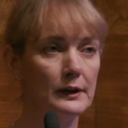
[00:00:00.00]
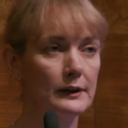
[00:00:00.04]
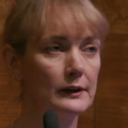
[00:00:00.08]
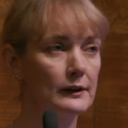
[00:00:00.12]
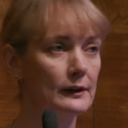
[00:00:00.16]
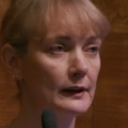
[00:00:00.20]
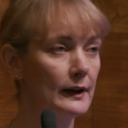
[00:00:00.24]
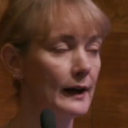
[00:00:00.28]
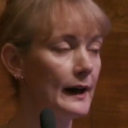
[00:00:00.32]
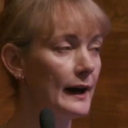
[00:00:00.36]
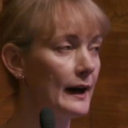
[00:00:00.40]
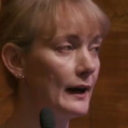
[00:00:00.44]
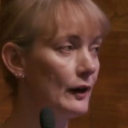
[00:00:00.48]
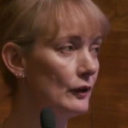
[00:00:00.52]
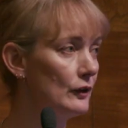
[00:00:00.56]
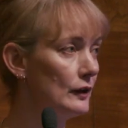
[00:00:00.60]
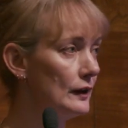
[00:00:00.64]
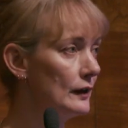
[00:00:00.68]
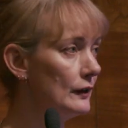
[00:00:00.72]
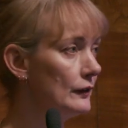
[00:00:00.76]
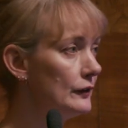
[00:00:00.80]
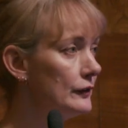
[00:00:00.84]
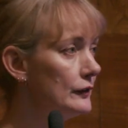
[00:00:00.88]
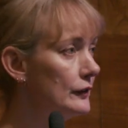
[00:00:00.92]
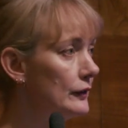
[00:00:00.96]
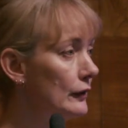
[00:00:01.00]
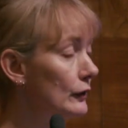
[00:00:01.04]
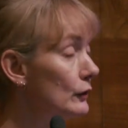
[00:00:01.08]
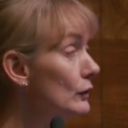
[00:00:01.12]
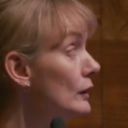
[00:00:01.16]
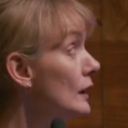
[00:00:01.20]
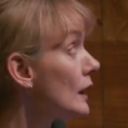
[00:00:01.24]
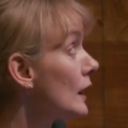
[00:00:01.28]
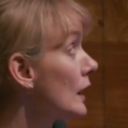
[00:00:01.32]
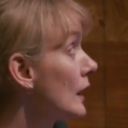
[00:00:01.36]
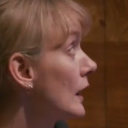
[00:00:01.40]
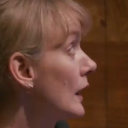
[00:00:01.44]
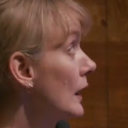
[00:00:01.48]
particular areas.
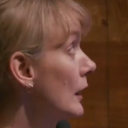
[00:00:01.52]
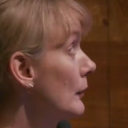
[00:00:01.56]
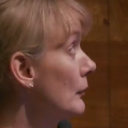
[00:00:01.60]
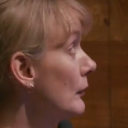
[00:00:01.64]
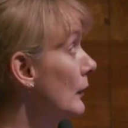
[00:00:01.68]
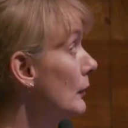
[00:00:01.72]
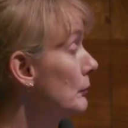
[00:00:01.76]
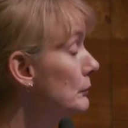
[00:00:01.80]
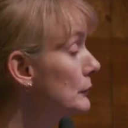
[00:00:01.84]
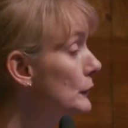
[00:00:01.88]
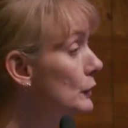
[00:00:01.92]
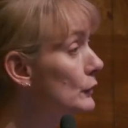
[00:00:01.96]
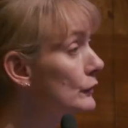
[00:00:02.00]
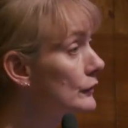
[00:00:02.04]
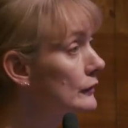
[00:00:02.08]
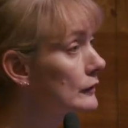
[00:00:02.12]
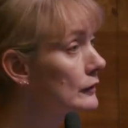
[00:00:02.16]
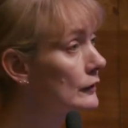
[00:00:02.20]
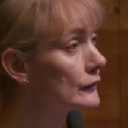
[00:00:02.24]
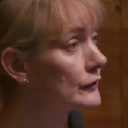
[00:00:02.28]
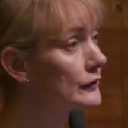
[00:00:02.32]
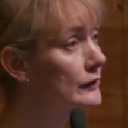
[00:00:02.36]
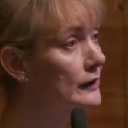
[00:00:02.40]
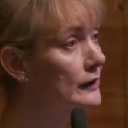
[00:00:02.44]
So musical